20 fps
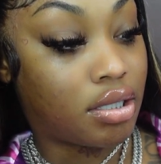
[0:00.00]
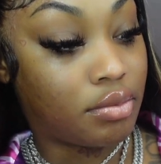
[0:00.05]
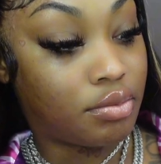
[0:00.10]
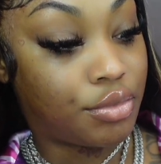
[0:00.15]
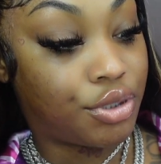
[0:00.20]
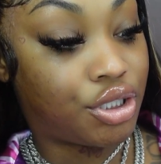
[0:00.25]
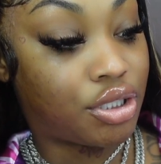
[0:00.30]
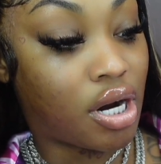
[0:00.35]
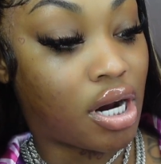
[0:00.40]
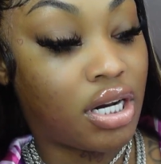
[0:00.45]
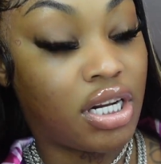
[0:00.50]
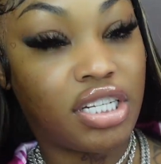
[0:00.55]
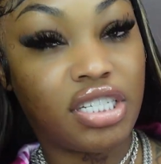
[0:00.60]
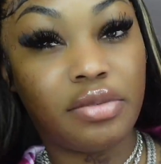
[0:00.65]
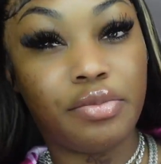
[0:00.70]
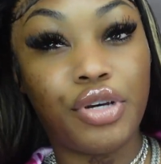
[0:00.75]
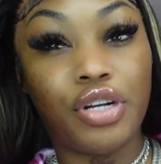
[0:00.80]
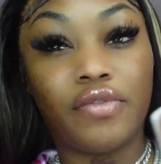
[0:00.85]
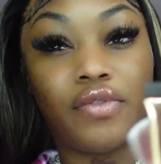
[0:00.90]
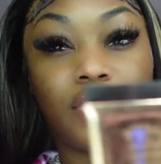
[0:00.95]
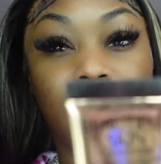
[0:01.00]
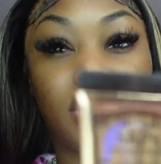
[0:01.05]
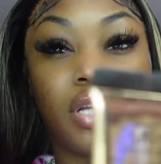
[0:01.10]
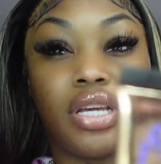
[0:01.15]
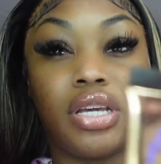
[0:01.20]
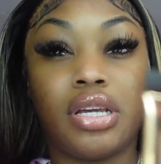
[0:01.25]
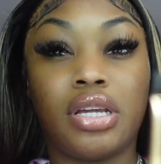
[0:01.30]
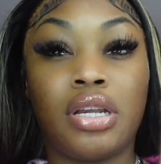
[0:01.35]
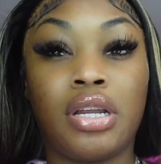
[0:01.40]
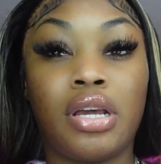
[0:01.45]
Charlotte's Beautiful
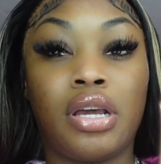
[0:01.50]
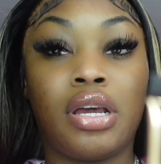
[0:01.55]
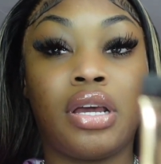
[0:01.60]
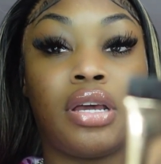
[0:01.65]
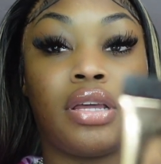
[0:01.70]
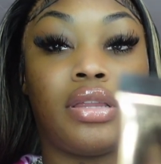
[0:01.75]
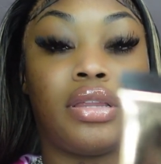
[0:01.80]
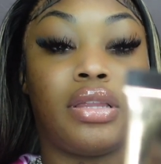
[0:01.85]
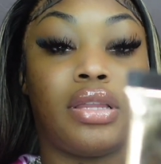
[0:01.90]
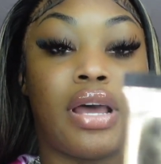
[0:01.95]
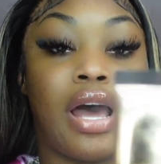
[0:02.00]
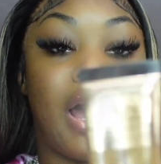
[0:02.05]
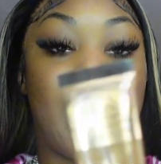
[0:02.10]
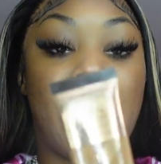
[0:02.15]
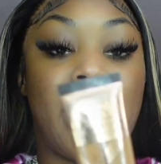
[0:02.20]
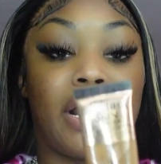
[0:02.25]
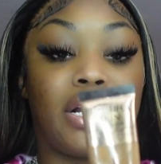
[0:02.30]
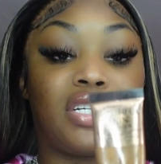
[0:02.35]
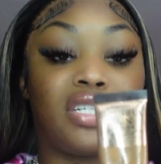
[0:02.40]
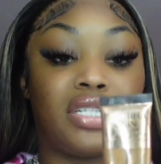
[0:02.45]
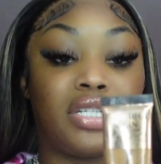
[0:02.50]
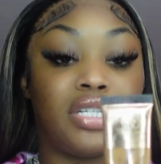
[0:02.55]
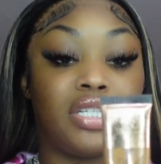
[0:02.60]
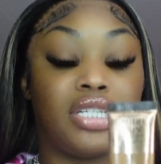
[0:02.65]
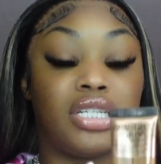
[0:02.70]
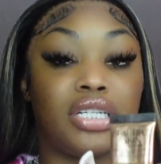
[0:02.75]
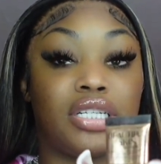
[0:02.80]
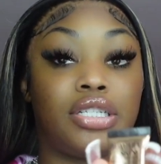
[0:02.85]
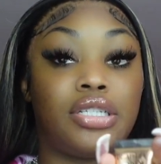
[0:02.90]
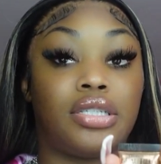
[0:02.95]
Skin. I actually
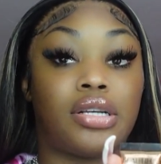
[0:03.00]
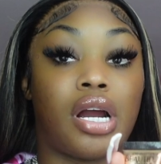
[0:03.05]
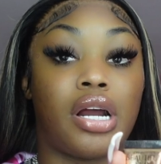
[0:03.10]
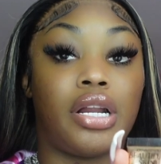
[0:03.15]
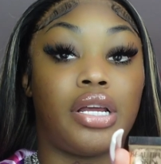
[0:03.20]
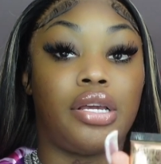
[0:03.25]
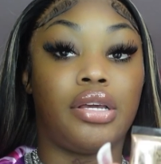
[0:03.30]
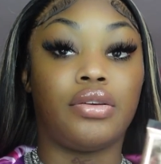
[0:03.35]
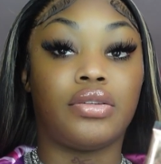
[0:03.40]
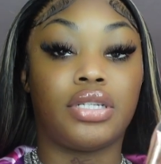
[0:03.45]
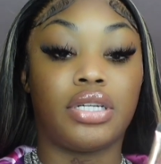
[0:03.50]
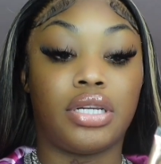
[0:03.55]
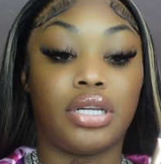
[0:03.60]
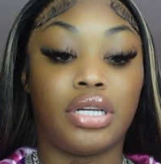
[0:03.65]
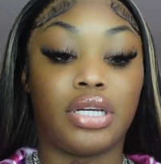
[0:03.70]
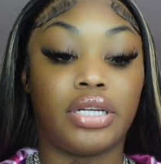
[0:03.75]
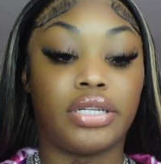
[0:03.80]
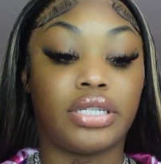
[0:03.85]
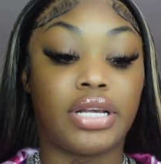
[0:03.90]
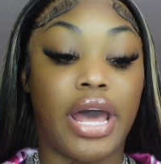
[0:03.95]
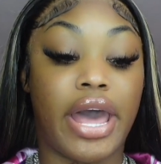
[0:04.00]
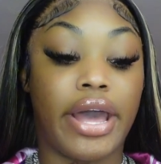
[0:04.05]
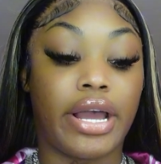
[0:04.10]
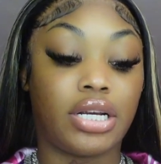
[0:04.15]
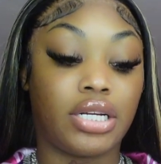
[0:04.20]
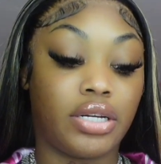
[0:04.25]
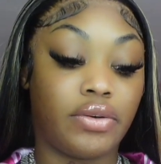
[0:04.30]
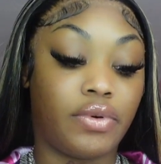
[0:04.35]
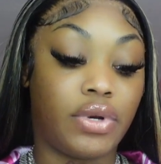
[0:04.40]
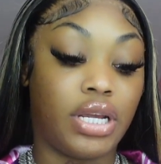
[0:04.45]
just started using this. I
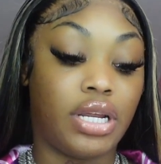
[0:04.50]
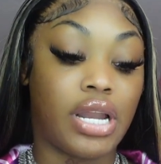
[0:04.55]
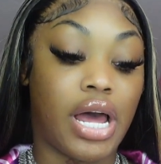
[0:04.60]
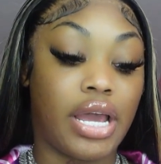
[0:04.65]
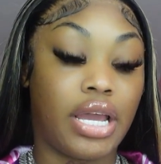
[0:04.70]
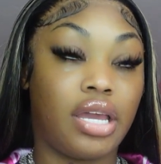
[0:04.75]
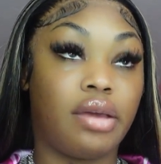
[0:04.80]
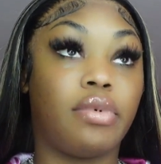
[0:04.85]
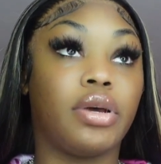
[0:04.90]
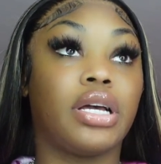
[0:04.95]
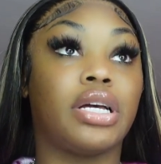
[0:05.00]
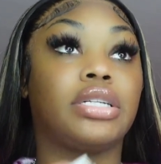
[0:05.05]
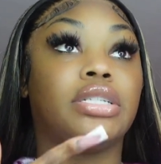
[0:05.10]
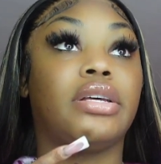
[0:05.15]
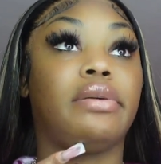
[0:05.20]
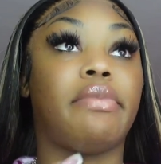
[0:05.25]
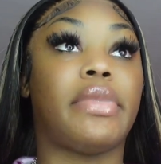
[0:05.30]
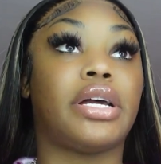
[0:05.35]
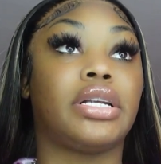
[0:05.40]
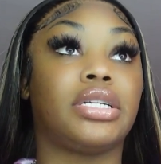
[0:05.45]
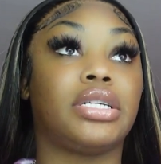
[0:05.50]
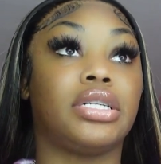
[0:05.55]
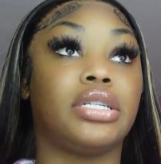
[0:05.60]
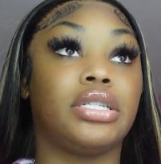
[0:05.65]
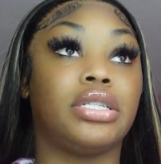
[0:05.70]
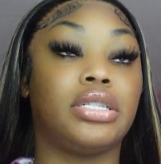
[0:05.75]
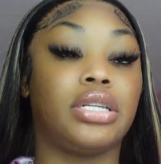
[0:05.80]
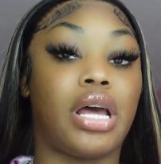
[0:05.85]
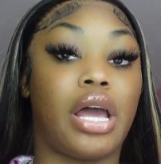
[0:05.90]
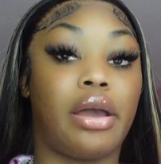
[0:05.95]
actually really like it because it
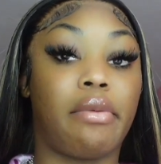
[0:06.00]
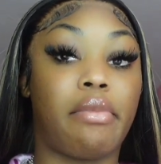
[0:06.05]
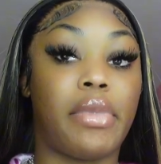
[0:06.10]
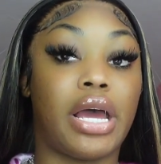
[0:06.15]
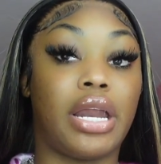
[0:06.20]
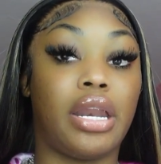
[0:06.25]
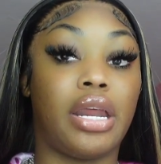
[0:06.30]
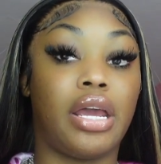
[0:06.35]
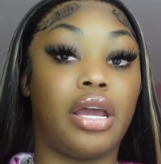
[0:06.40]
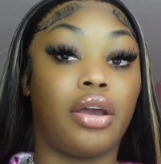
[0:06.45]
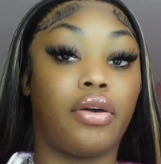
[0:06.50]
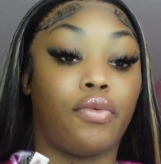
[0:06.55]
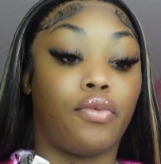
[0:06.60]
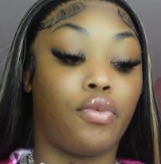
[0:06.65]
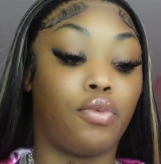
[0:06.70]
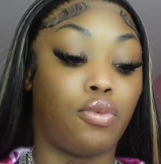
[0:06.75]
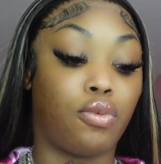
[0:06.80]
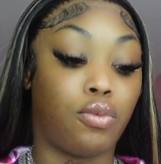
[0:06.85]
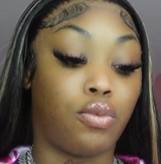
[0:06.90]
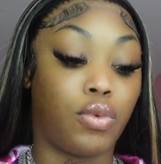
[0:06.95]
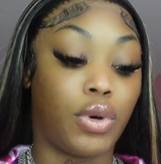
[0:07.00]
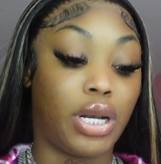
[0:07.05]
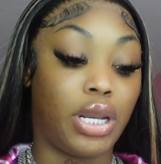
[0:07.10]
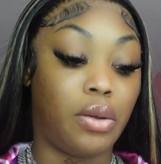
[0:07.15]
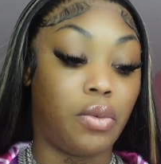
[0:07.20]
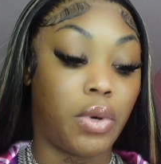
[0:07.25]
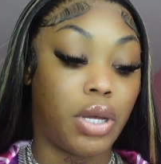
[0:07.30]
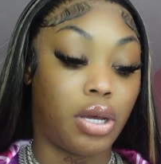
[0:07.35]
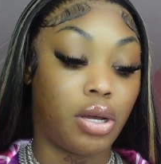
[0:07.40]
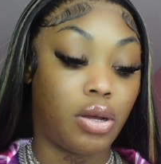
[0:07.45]
matches like my neck really
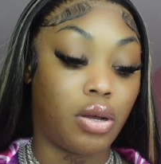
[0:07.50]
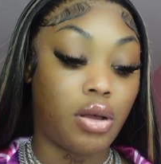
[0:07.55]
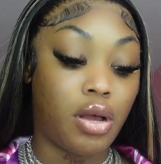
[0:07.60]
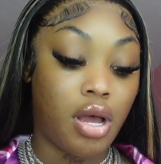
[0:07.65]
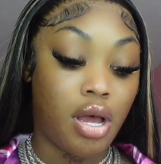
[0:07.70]
well.